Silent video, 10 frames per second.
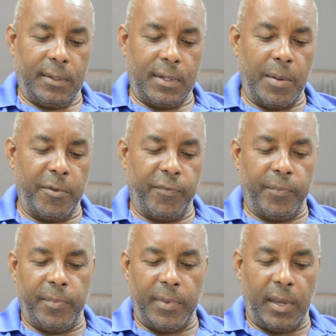coming
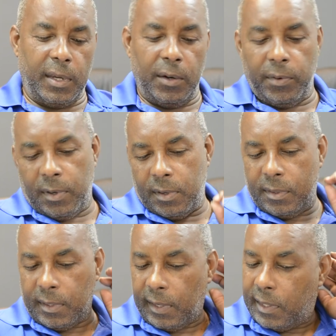from that
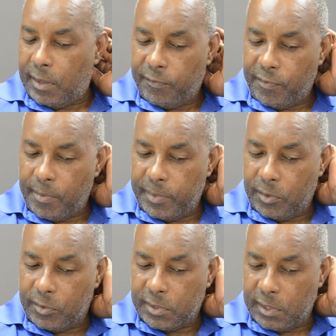area that I came from in
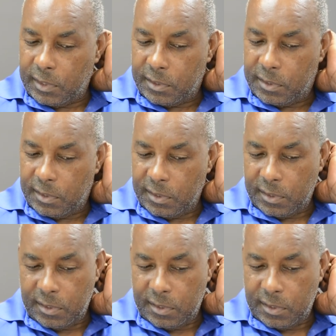those days,